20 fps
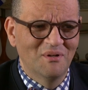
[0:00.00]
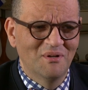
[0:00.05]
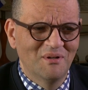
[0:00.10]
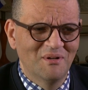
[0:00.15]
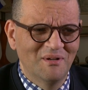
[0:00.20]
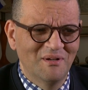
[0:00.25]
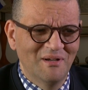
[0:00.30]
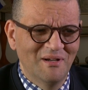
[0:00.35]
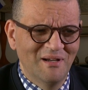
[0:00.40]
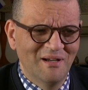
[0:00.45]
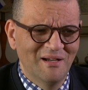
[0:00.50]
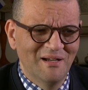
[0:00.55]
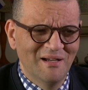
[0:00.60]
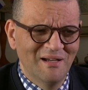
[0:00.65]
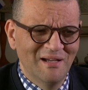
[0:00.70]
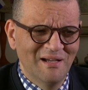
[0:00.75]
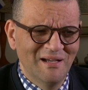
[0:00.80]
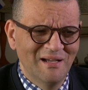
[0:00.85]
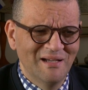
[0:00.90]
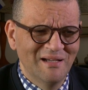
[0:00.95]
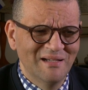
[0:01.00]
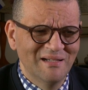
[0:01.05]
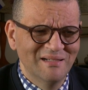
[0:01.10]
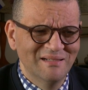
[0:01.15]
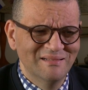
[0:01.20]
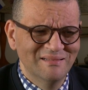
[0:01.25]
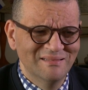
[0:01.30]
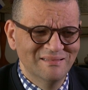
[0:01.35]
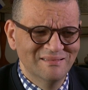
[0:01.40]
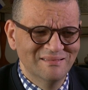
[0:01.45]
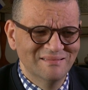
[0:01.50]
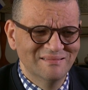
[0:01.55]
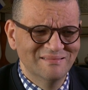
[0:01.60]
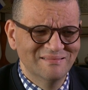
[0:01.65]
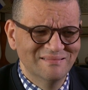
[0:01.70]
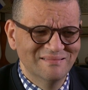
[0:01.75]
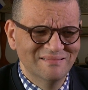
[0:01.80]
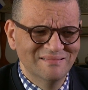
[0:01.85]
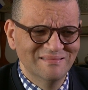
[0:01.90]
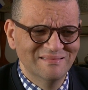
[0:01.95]

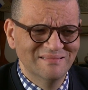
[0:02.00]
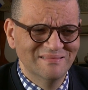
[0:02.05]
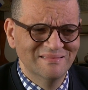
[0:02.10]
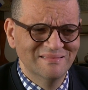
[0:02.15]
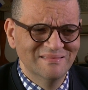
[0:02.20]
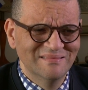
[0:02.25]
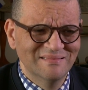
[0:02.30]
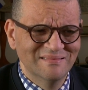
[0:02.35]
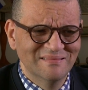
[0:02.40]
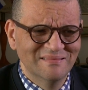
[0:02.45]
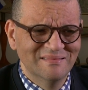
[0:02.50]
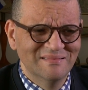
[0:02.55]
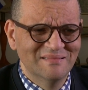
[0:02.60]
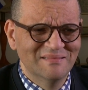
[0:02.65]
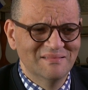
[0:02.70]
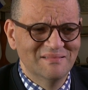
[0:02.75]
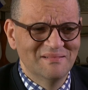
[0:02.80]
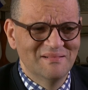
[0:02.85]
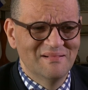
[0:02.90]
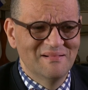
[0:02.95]
No one is speaking in this clip.